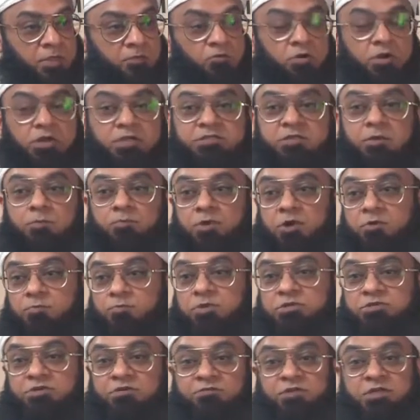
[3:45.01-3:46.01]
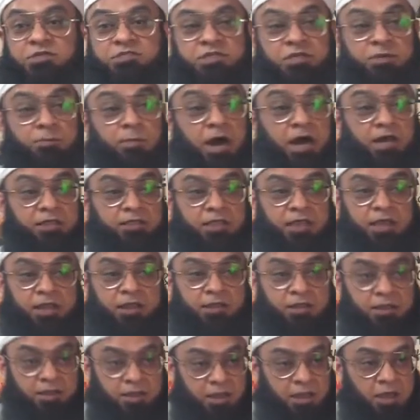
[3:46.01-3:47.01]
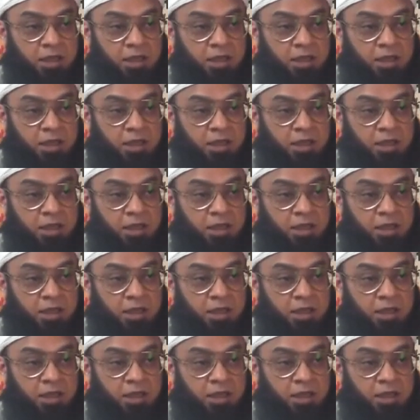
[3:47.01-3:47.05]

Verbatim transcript: What is the purpose of this Iman then?